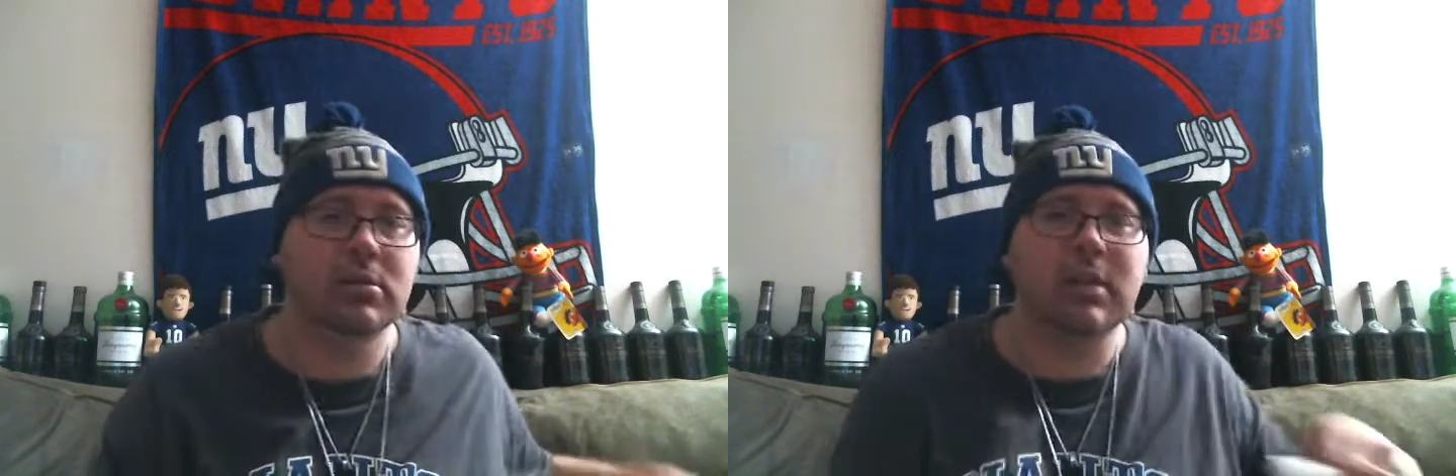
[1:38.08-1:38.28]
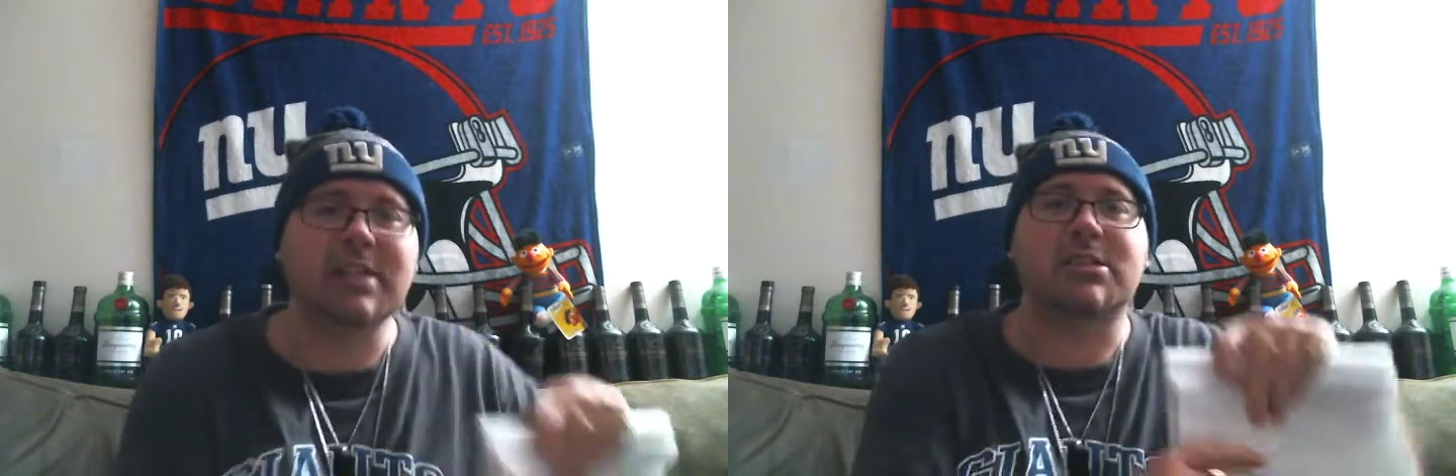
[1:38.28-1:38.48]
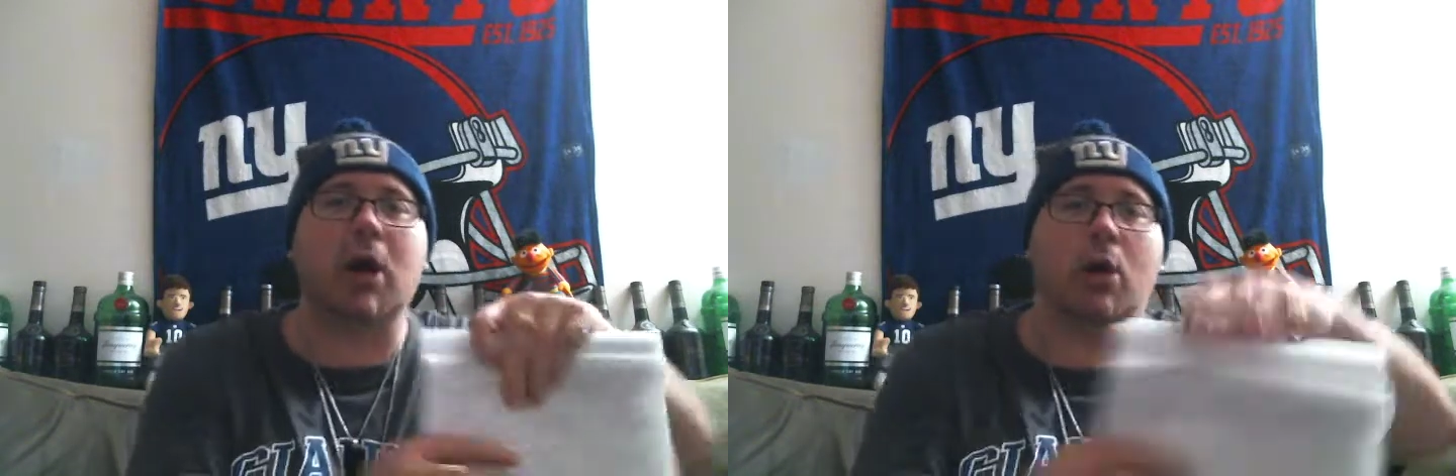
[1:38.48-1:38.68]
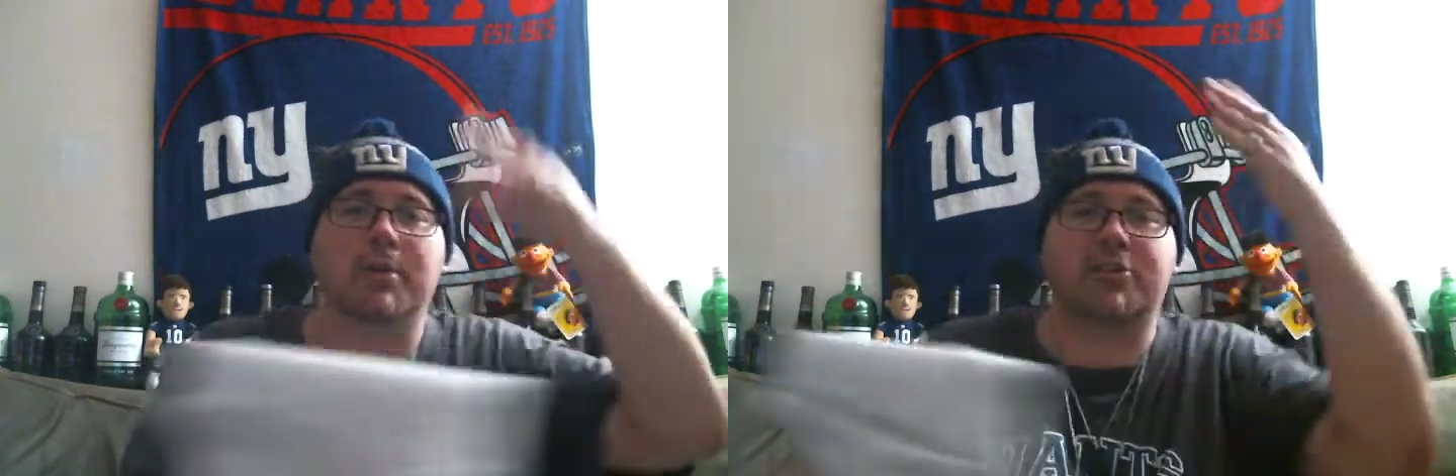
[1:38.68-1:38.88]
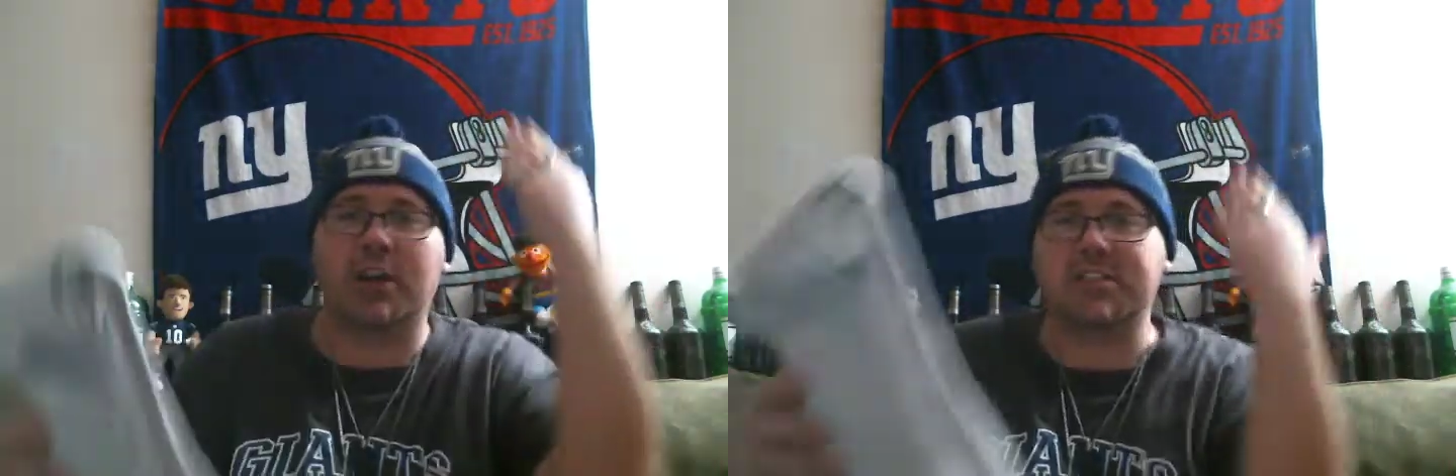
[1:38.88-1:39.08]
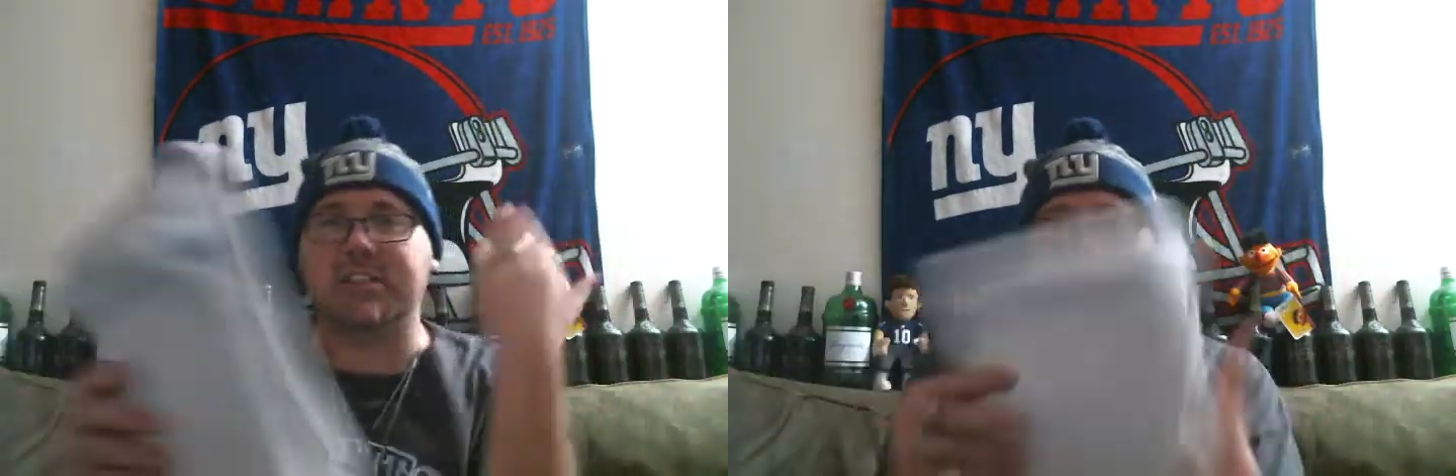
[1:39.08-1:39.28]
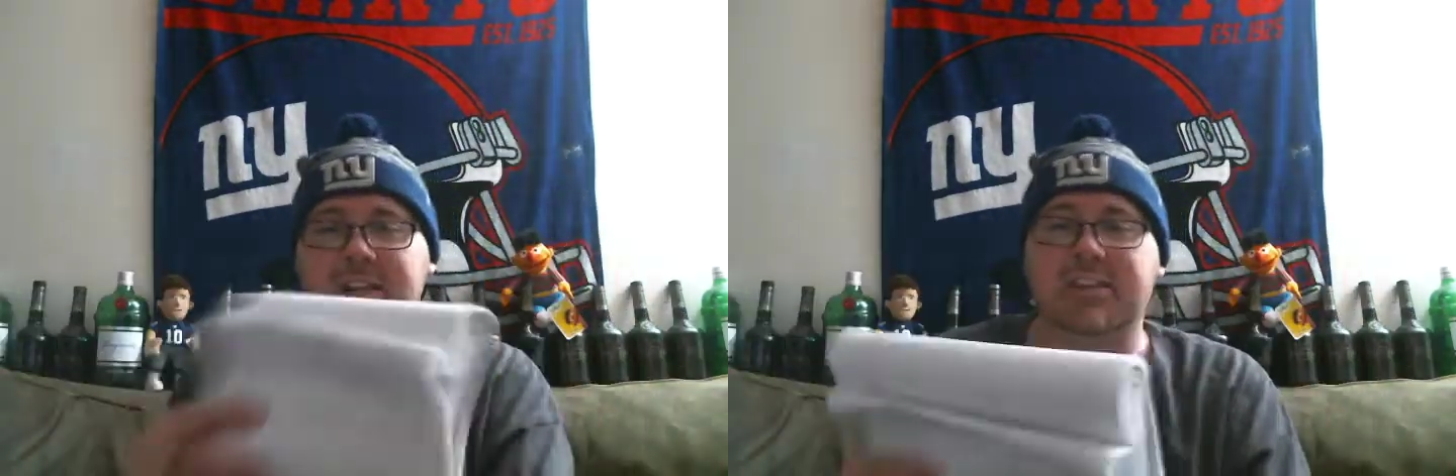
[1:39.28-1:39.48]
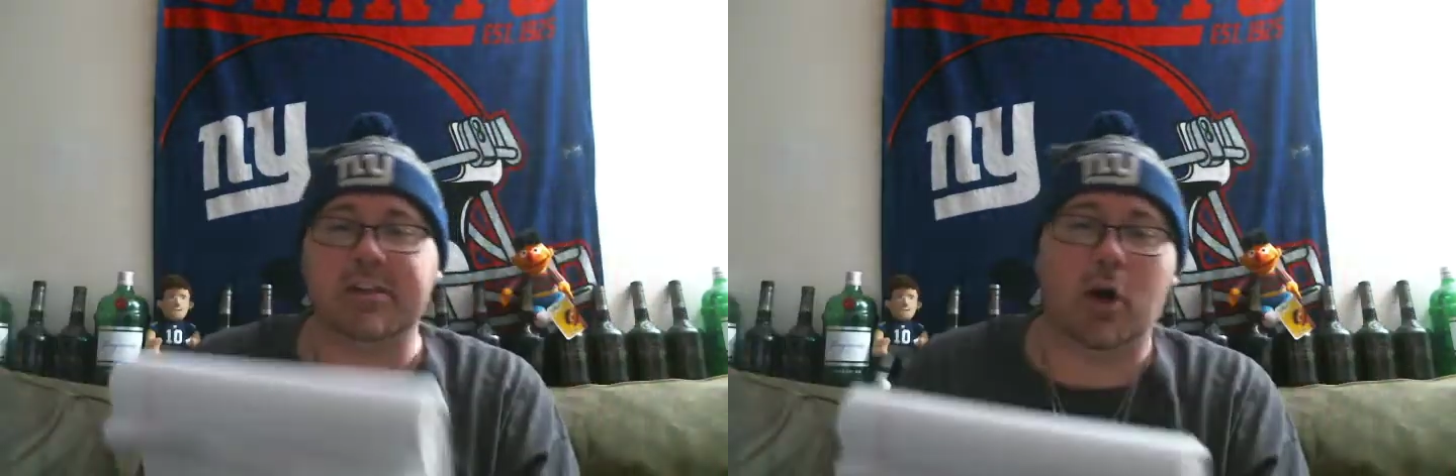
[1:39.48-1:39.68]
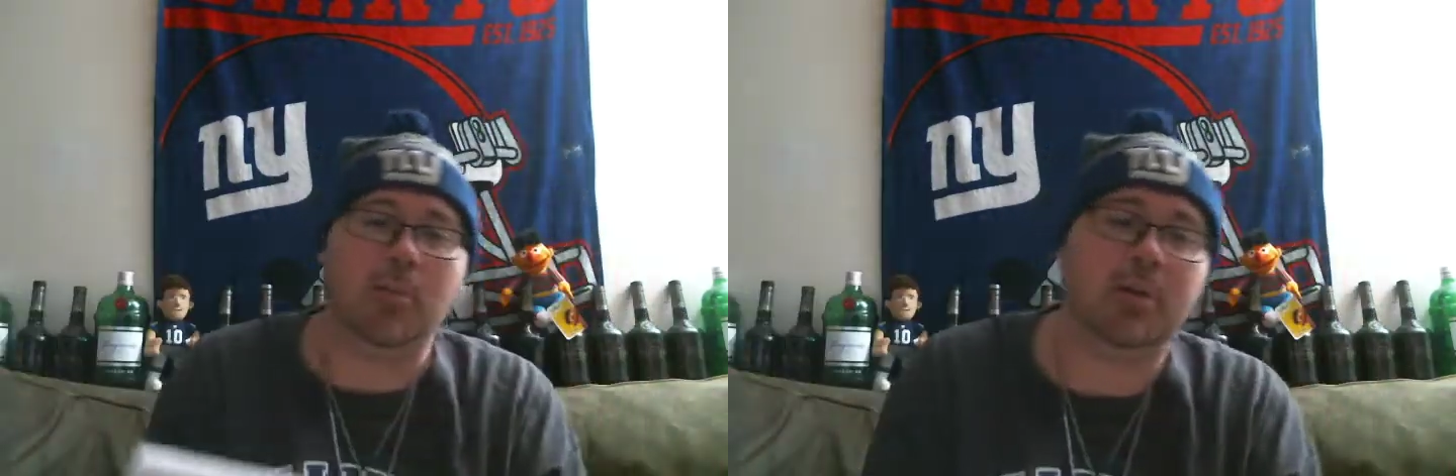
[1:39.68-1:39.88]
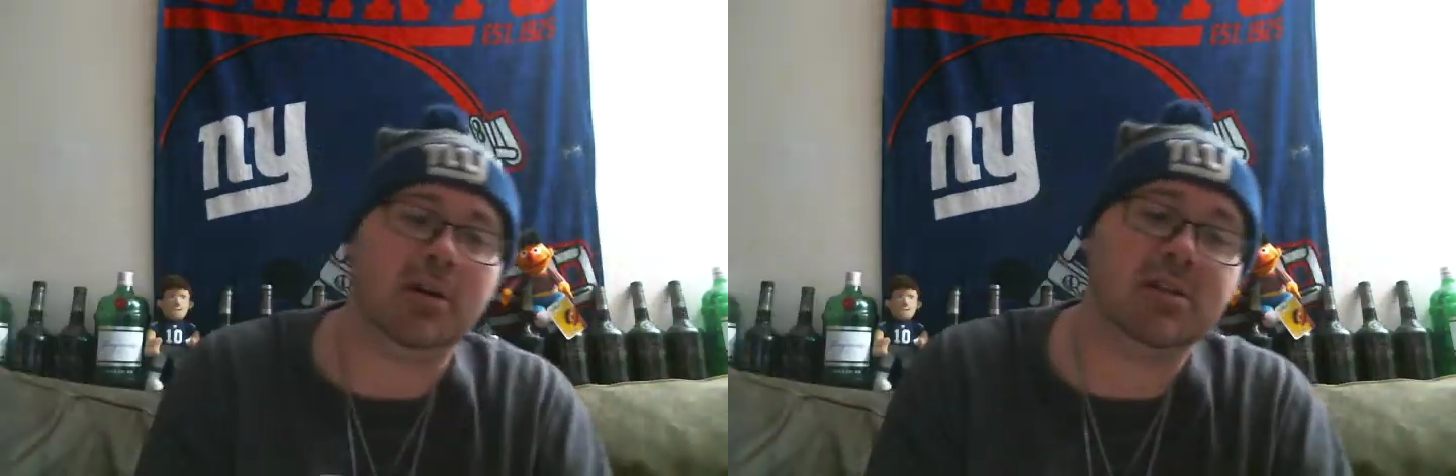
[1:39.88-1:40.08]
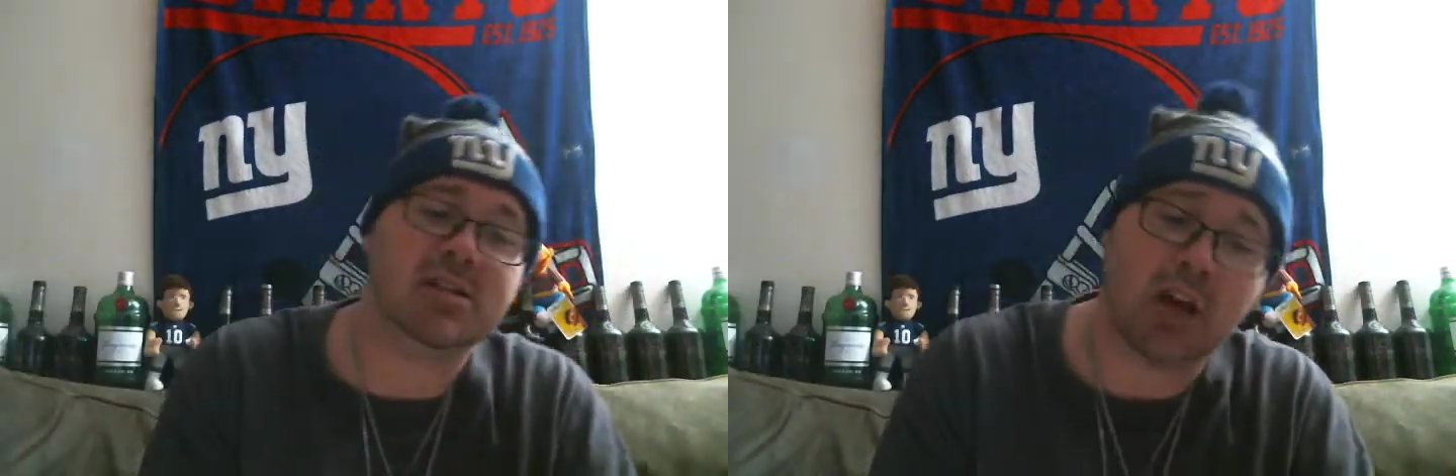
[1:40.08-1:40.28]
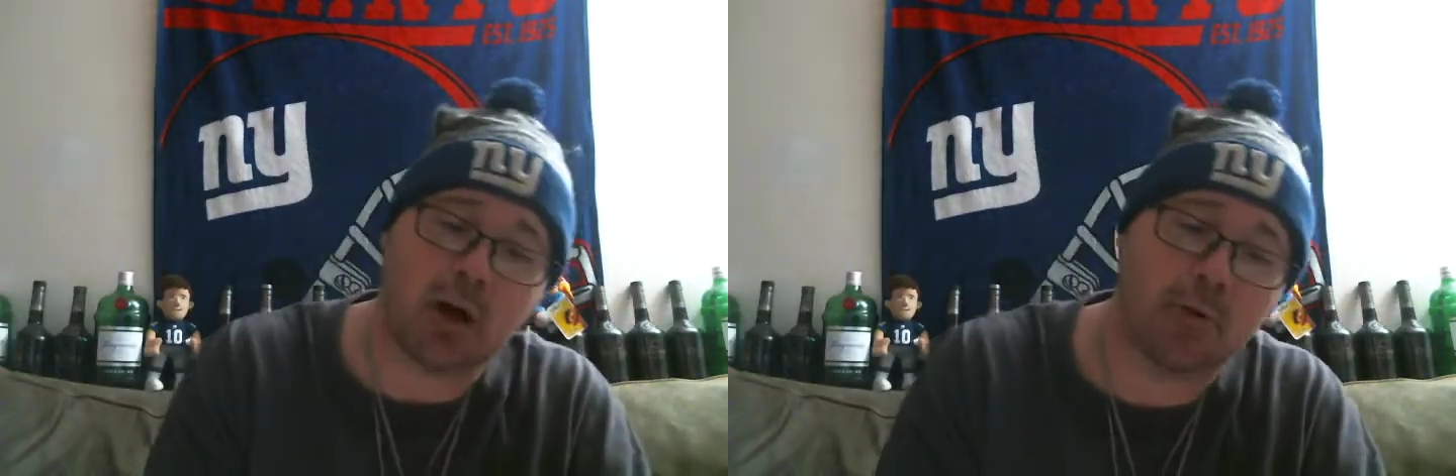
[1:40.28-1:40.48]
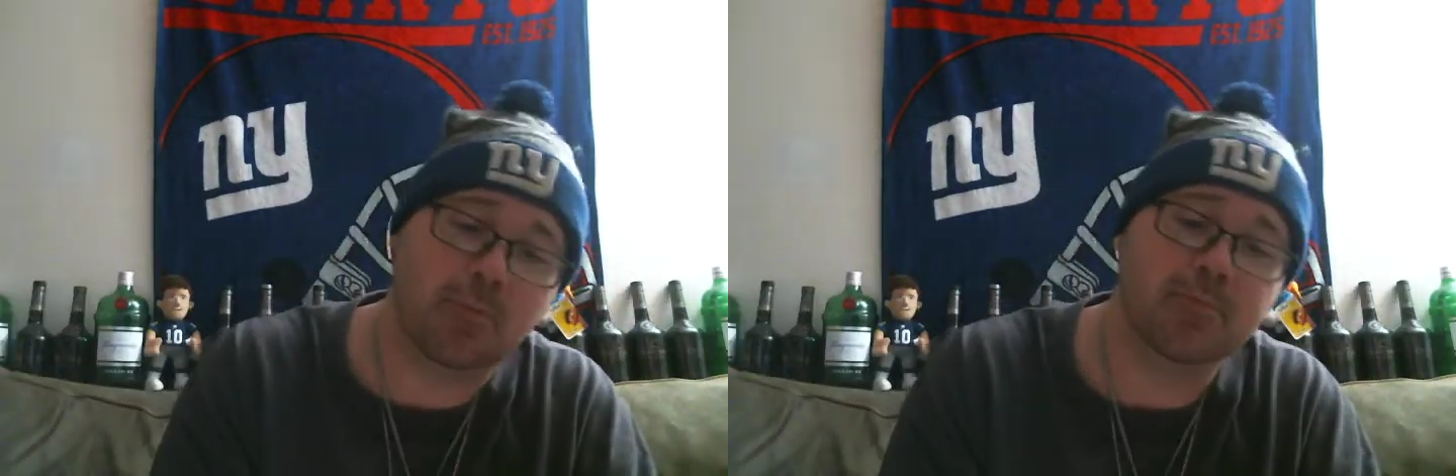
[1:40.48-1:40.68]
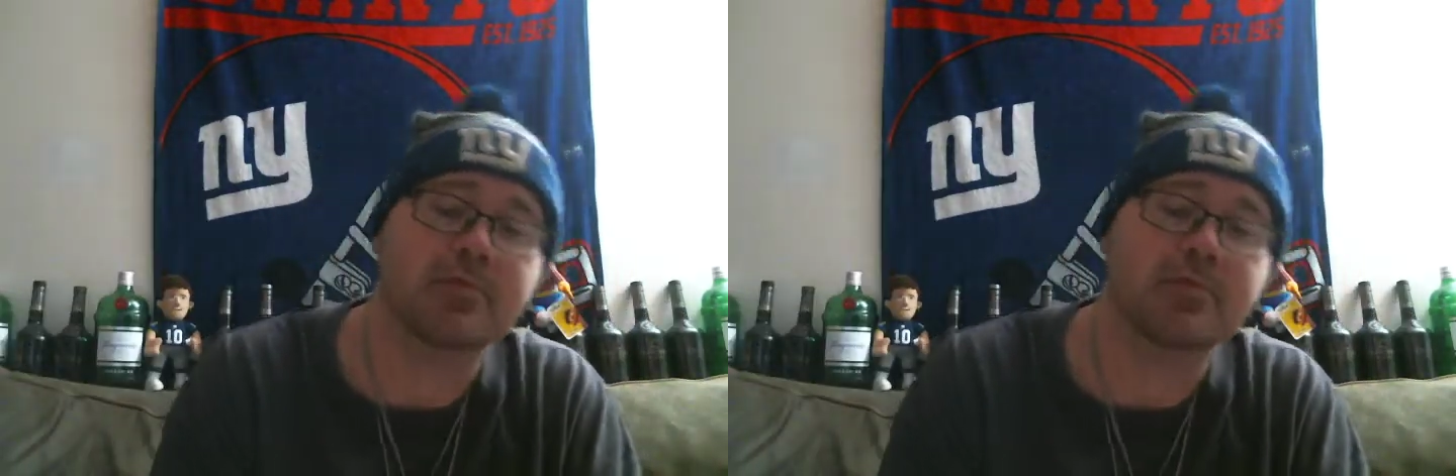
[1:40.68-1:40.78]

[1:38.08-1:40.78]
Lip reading: Let's go to the trusty dusty notebook. So,